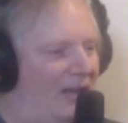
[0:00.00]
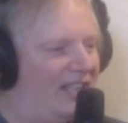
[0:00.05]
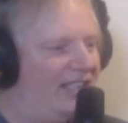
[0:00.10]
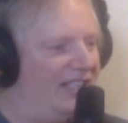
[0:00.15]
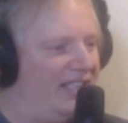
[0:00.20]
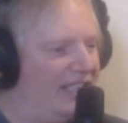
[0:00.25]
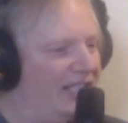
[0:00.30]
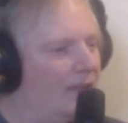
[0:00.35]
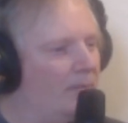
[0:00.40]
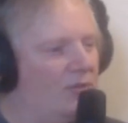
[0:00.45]
I'd
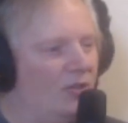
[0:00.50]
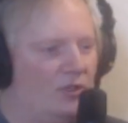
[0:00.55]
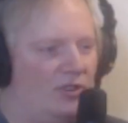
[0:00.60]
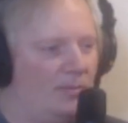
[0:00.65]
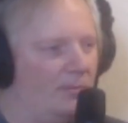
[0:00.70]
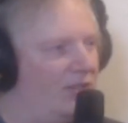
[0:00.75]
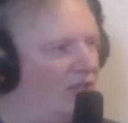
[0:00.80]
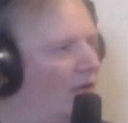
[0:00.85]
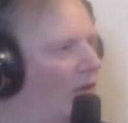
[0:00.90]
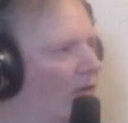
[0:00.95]
seen him do
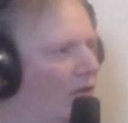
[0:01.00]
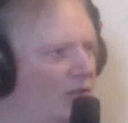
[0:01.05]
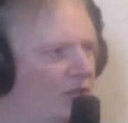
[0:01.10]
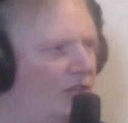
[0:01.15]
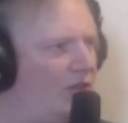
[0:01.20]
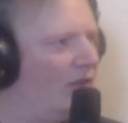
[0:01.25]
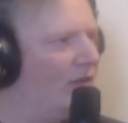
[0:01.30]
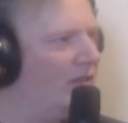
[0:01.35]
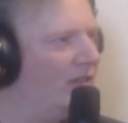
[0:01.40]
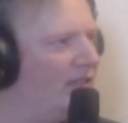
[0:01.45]
some solo
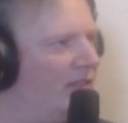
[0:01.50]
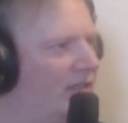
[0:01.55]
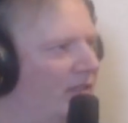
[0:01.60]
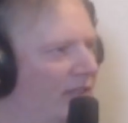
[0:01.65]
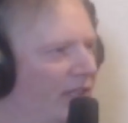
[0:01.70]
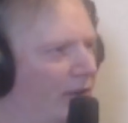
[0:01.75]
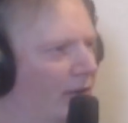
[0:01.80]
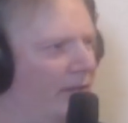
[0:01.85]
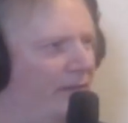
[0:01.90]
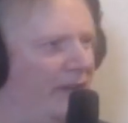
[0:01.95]
shows
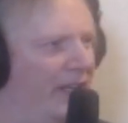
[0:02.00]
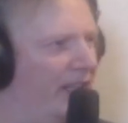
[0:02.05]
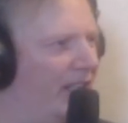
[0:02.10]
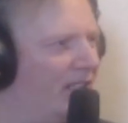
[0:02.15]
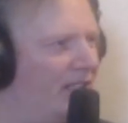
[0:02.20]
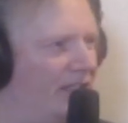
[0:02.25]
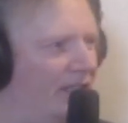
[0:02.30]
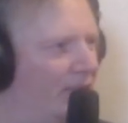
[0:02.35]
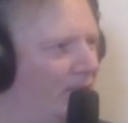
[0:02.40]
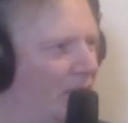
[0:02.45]
here in
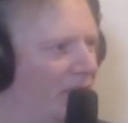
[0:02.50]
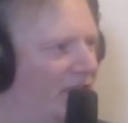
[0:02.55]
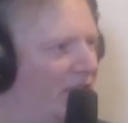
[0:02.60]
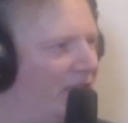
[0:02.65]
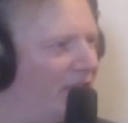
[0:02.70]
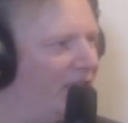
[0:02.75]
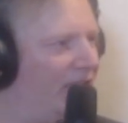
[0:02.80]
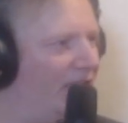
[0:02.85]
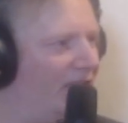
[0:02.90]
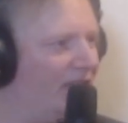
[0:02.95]
Vegas in
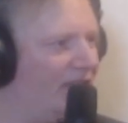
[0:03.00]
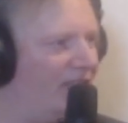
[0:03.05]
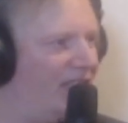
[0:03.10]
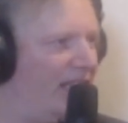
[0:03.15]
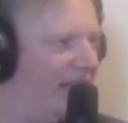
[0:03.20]
recent years.